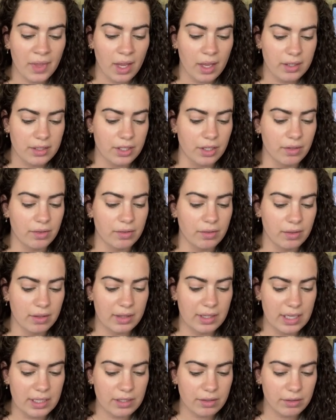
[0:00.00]
So
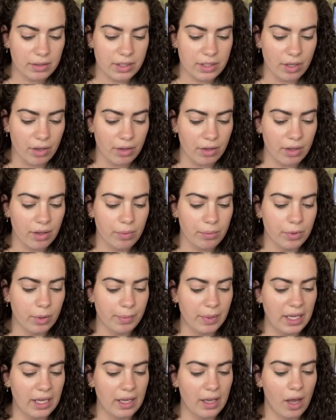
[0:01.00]
this result will
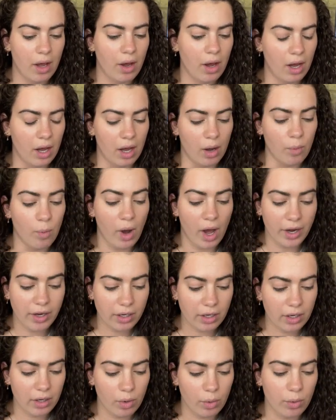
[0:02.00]
be
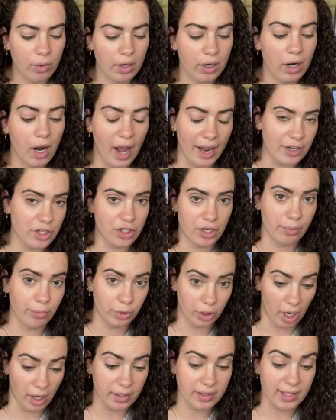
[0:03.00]
water or hydrogen
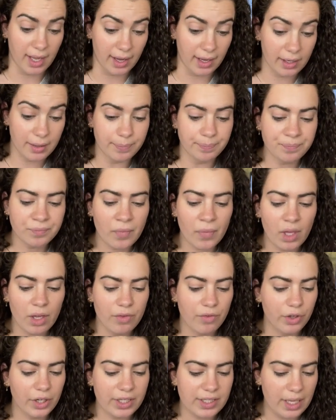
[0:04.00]
peroxide.
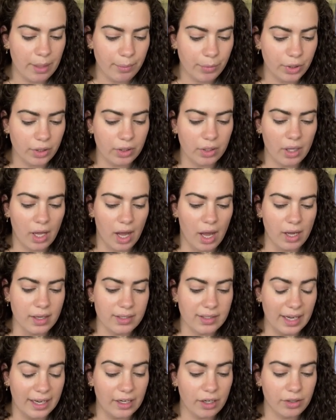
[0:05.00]
For example,
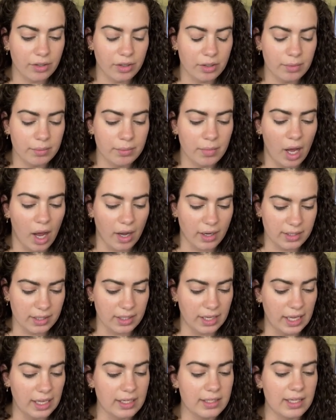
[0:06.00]
cytochrome
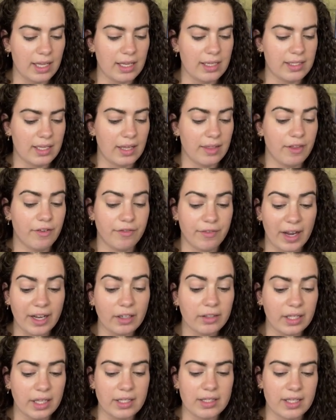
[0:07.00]
oxidase is the final
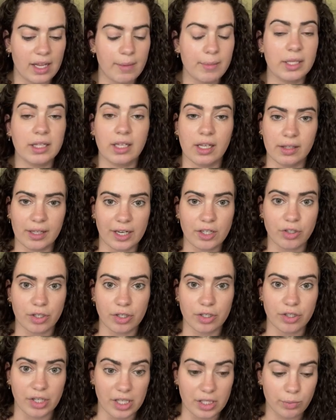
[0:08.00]
enzyme in the electron
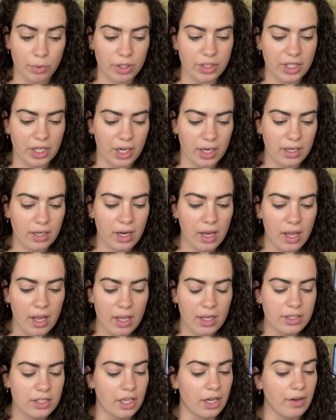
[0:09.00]
transport chain.
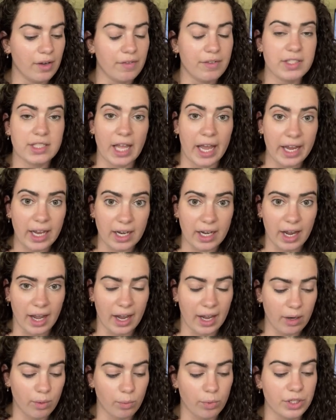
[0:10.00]
So if
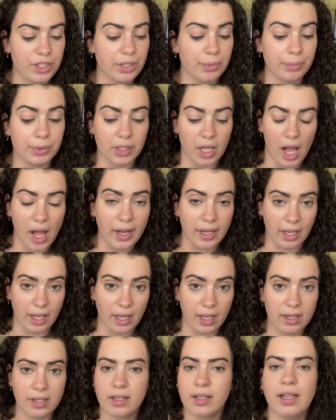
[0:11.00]
cyanide were to block
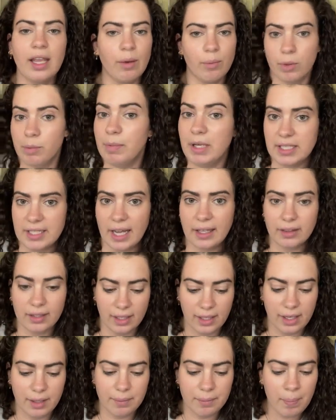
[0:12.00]
it, it would be
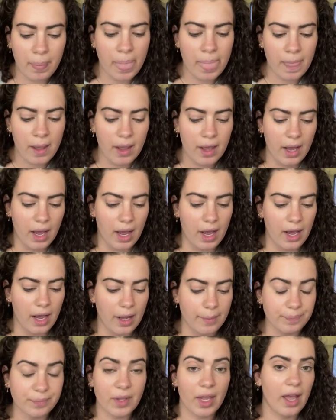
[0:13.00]
deadly.
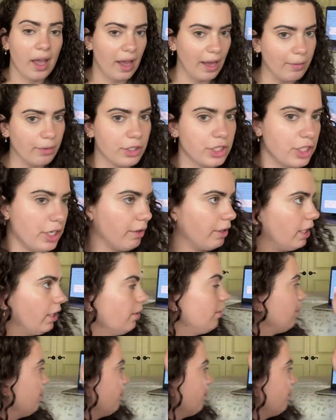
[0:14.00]
I will show you.